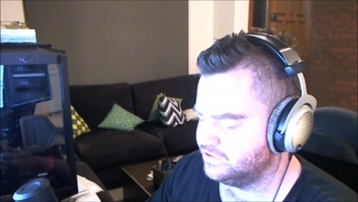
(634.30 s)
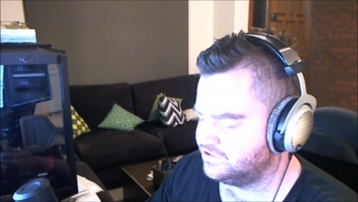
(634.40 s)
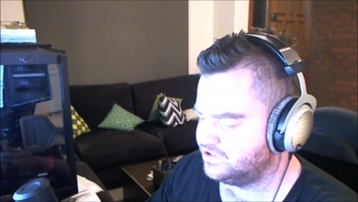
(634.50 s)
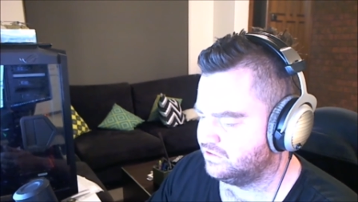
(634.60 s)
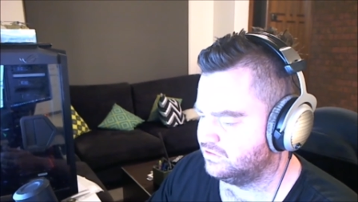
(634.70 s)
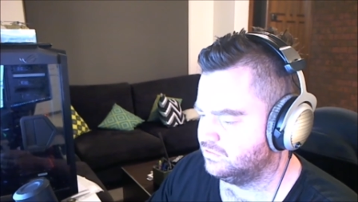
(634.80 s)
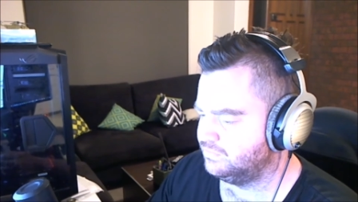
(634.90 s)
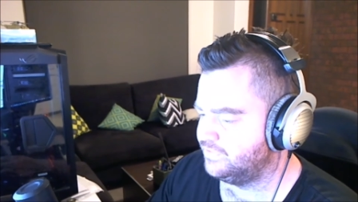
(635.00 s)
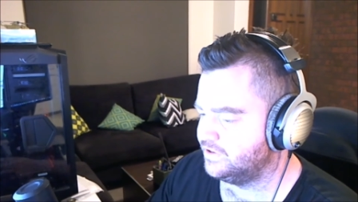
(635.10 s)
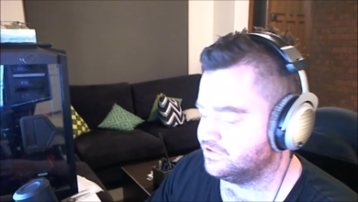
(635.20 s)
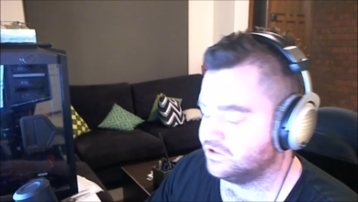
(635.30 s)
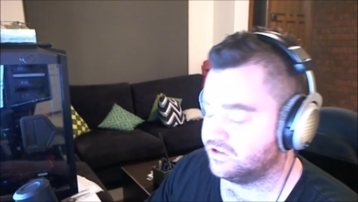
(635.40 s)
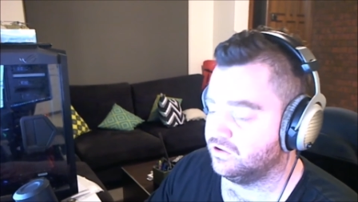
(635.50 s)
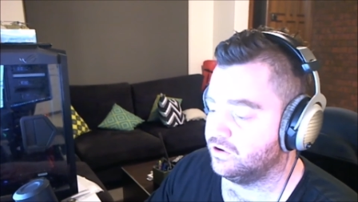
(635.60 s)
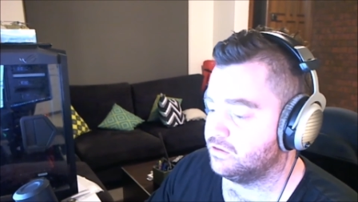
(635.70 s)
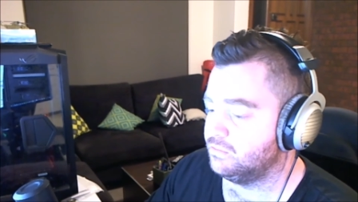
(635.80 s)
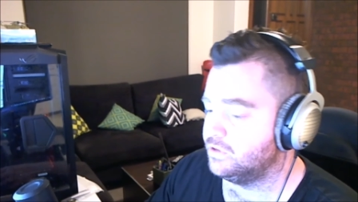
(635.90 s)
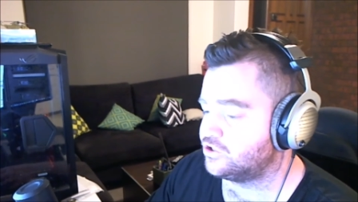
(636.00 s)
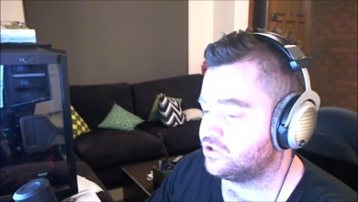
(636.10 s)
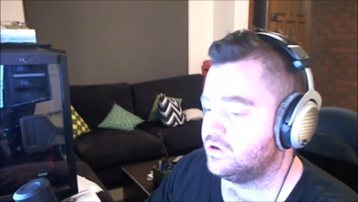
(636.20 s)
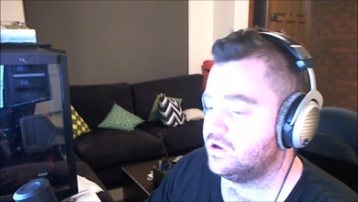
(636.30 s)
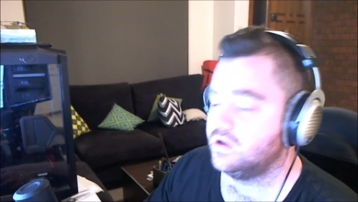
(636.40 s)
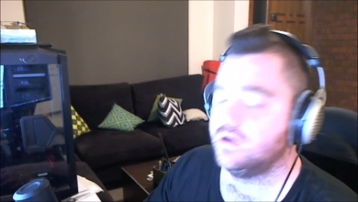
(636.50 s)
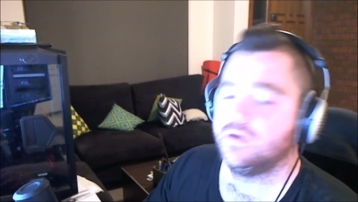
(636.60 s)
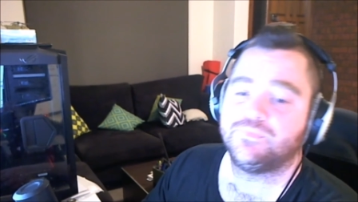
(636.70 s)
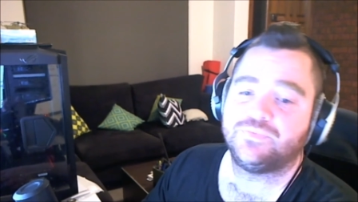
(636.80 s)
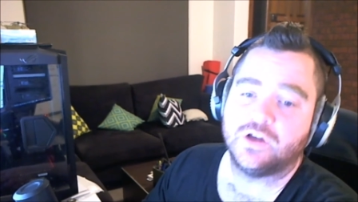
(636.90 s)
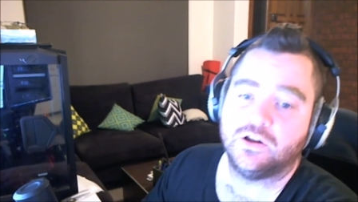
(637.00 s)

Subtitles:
they're little things. I don't like them much. I like